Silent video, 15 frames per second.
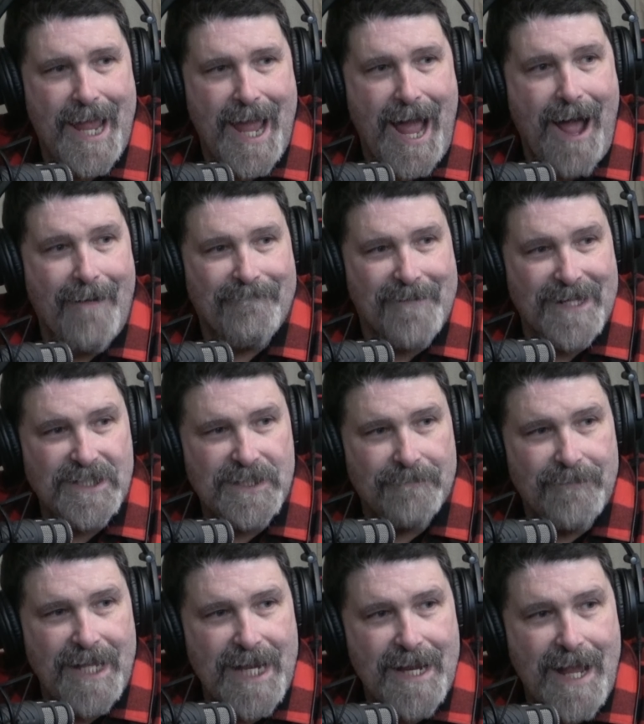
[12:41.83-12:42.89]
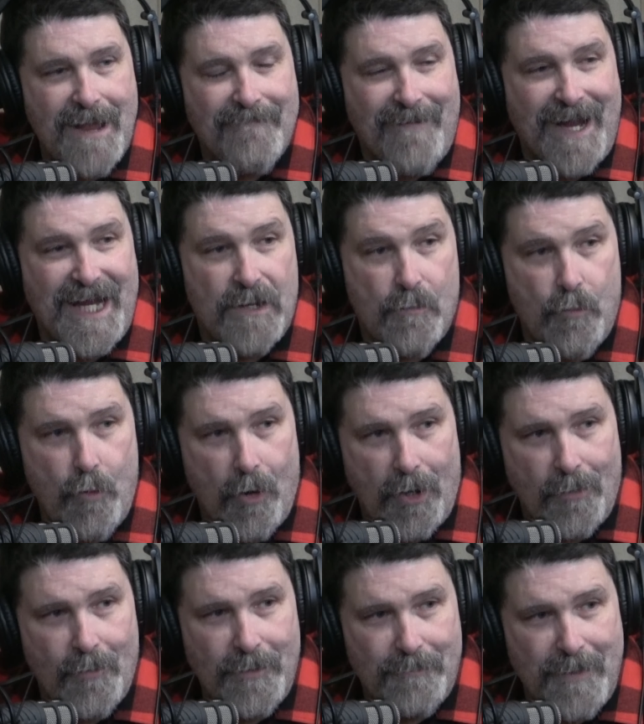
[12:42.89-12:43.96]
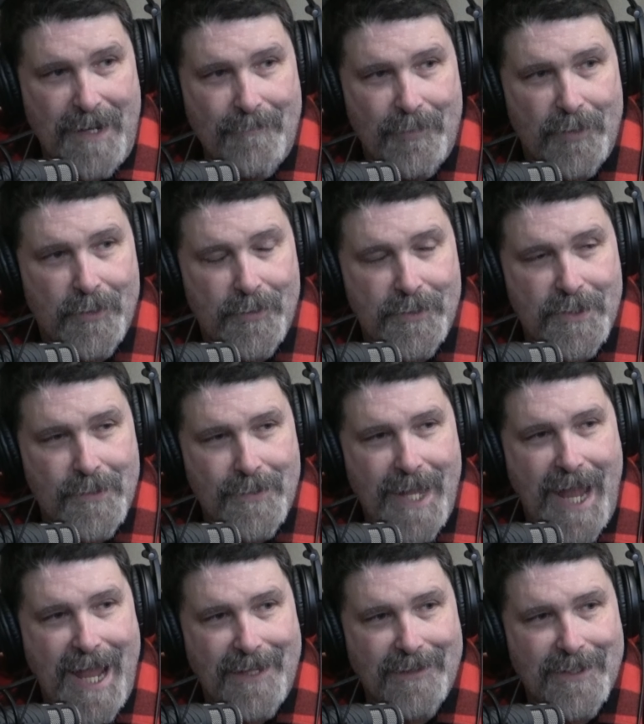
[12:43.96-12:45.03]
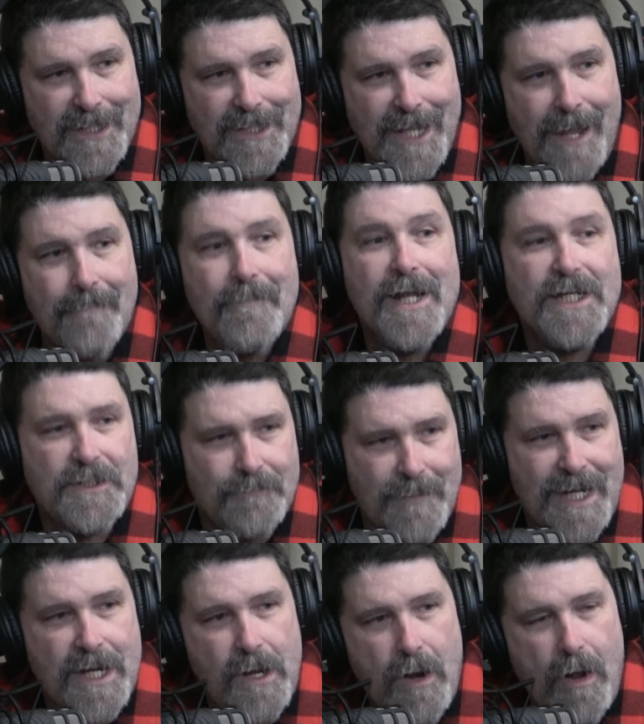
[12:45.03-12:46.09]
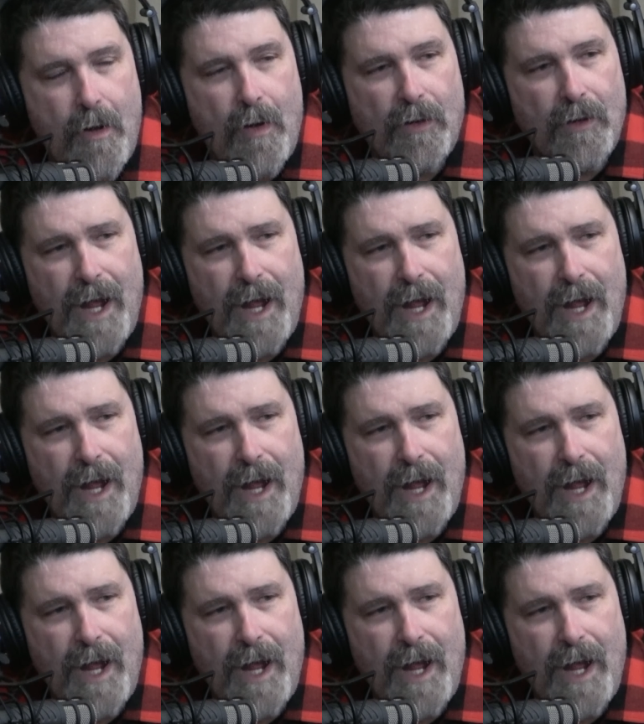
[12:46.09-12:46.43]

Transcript: offensively, if I can work with people who do that, then that makes me an all.